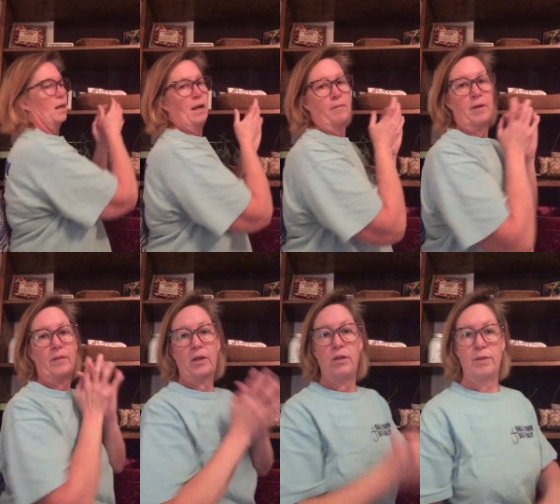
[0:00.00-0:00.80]
I
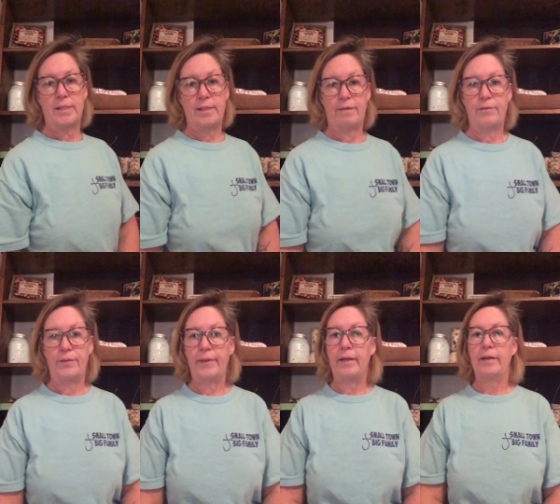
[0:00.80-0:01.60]
find the cutest stuff
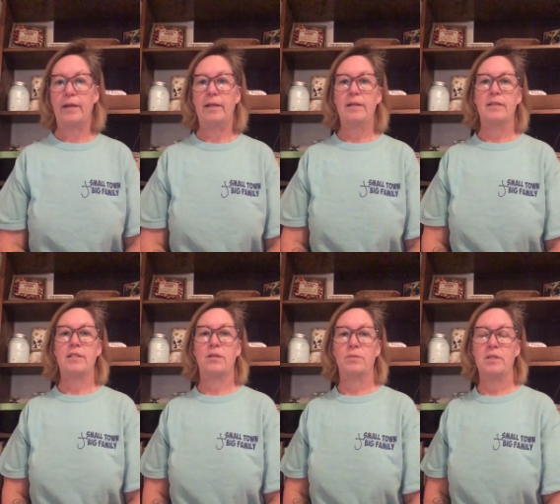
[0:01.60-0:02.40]
on there, and it is
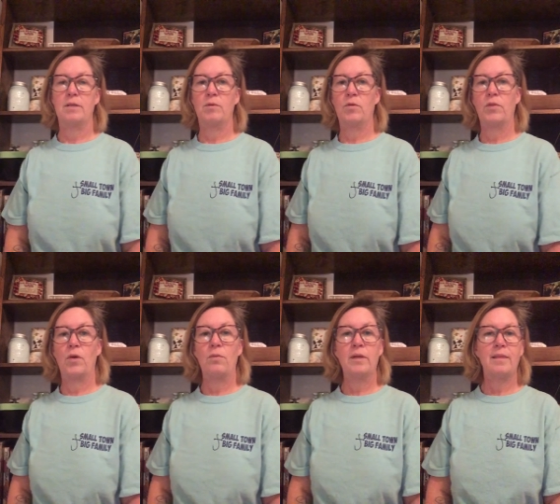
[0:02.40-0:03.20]
so reasonable.
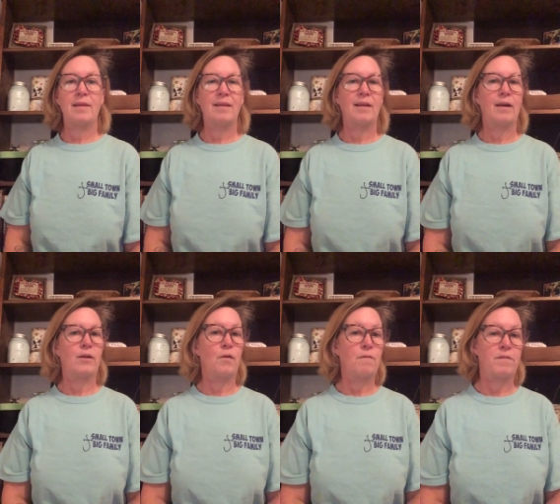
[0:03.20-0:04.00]
The only thing that I
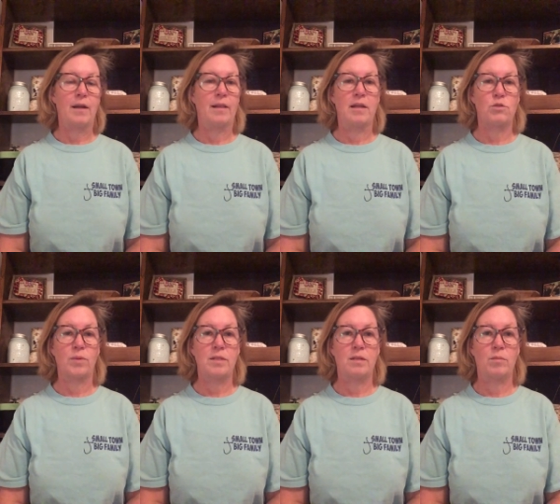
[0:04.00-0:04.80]
don't find that's
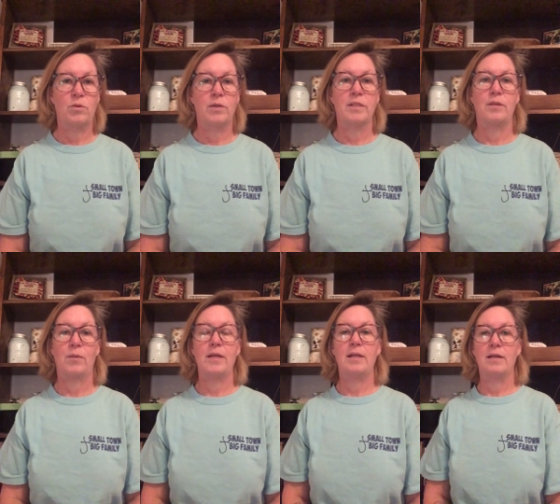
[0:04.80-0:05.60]
reasonable is the
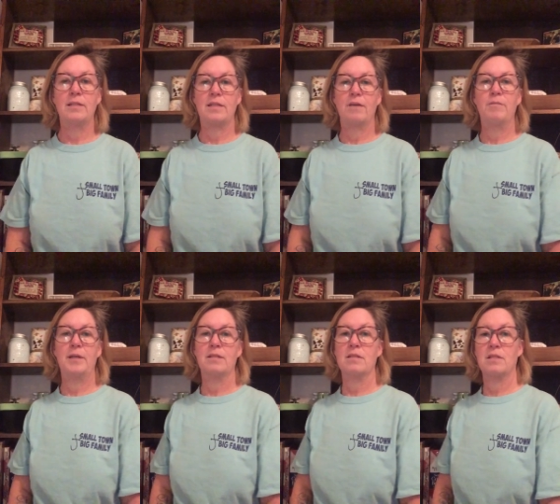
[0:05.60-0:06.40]
Ray Dunn stuff,
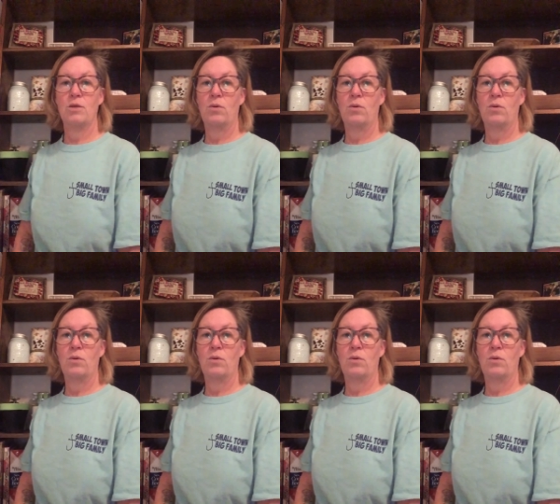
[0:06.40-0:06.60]
because it's so